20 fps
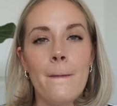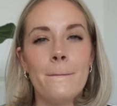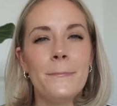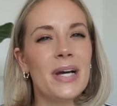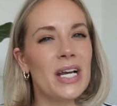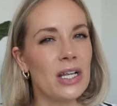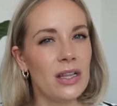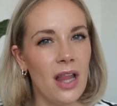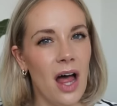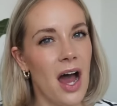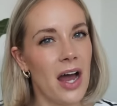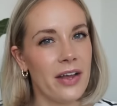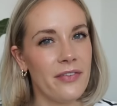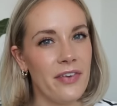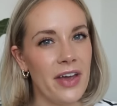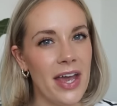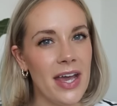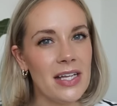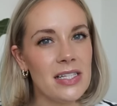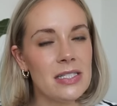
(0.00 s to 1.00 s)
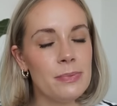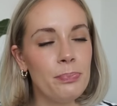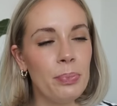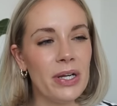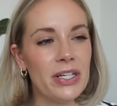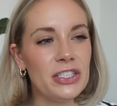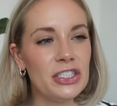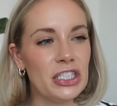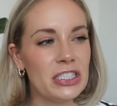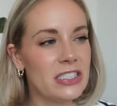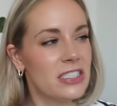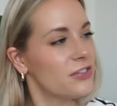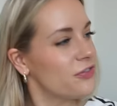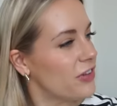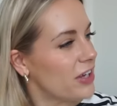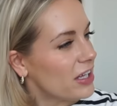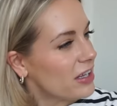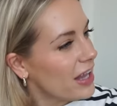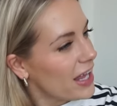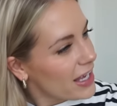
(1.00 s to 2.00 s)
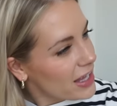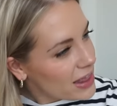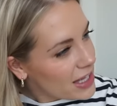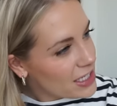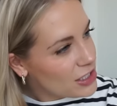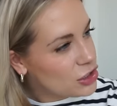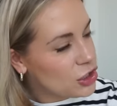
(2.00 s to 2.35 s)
but a lot of it, but just feel like they